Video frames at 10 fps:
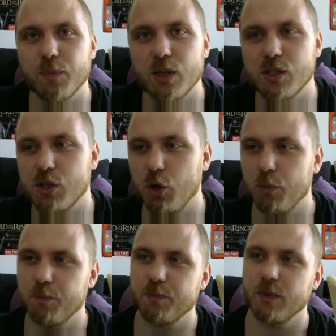
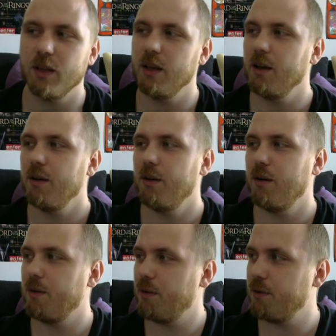So
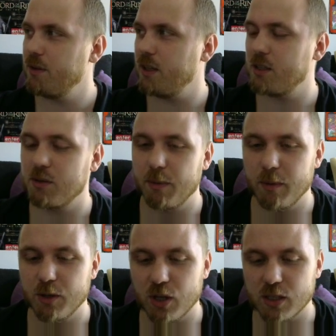this
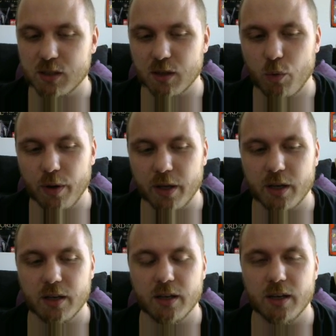will just quick
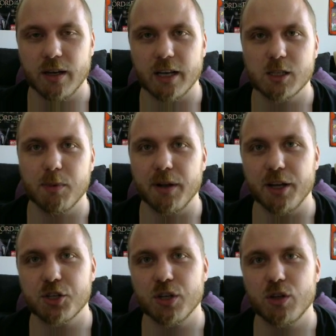
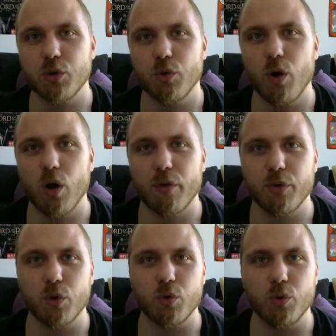explanation to all of
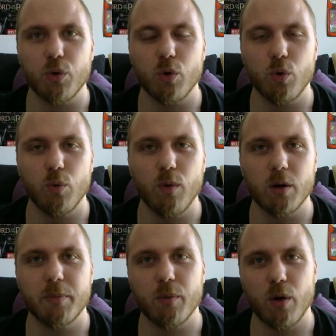you who
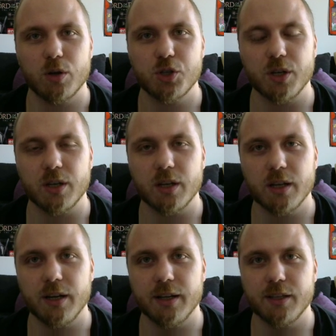won't be watching
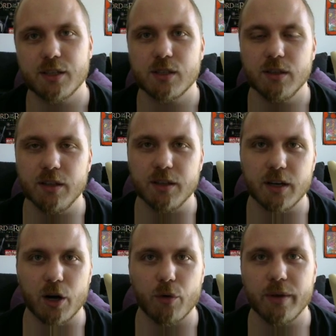the
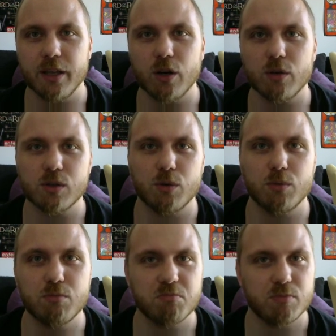entire video, so
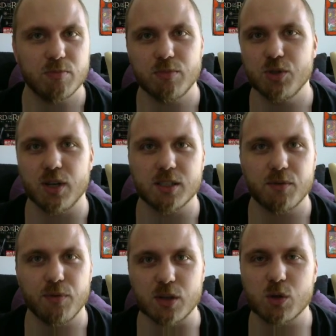
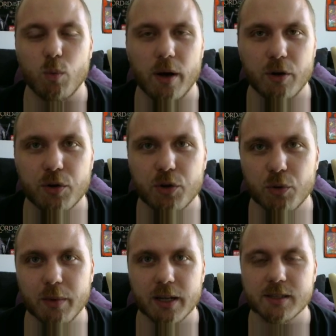just first 1 or 2
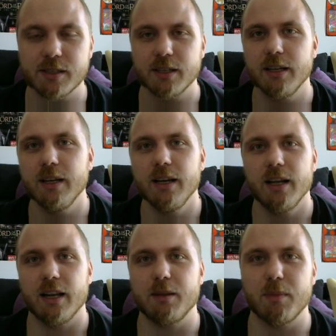minutes.
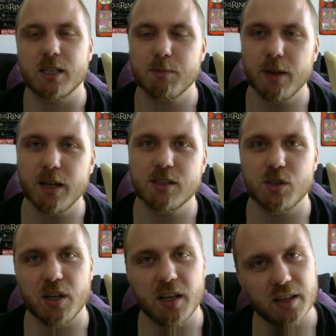Let me explain.
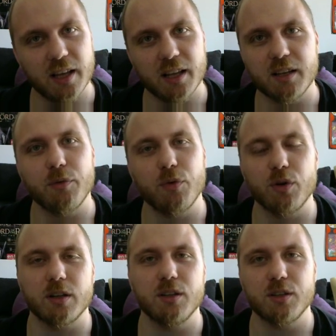So, and then if you're
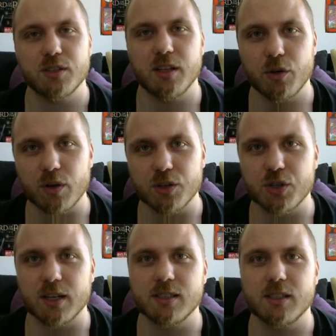not interested, you can
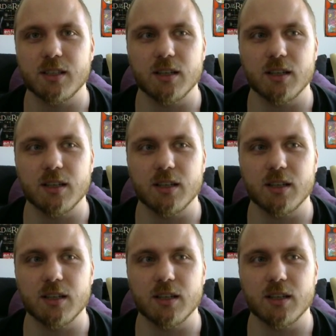just